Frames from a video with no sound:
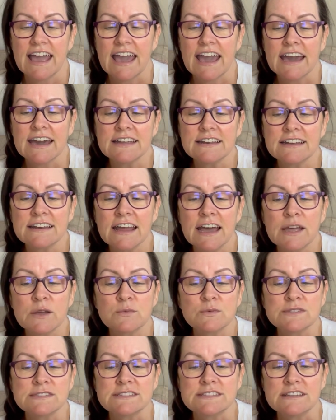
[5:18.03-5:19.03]
Adonai
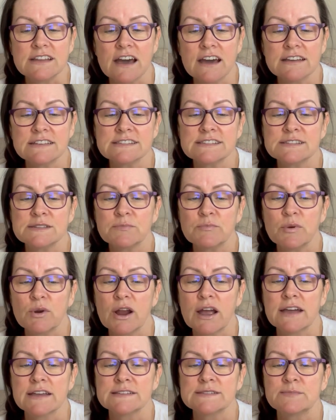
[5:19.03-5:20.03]
was not
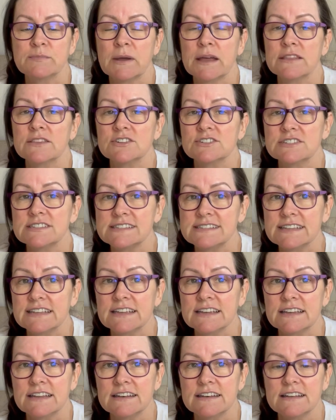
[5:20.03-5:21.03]
surprised by their
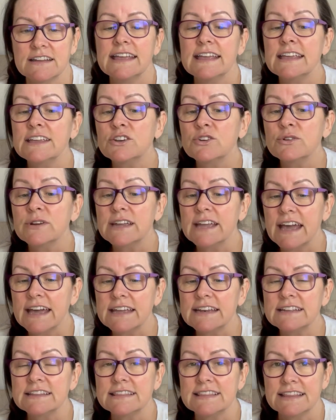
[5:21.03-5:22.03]
sin. He
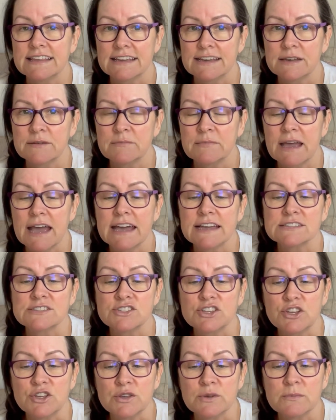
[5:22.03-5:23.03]
created them as
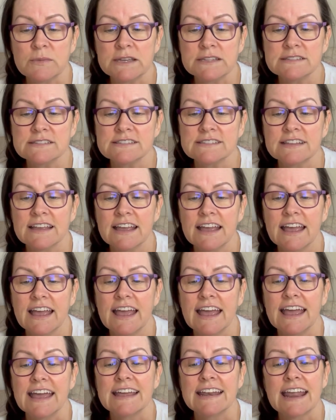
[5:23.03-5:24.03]
humans
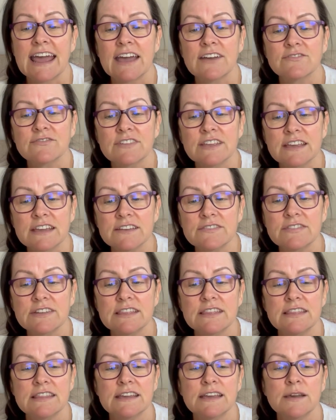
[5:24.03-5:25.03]
and have
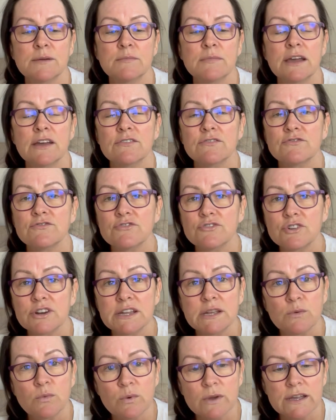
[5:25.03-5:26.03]
given them free
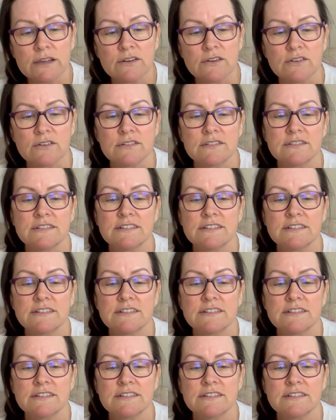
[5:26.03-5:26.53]
will.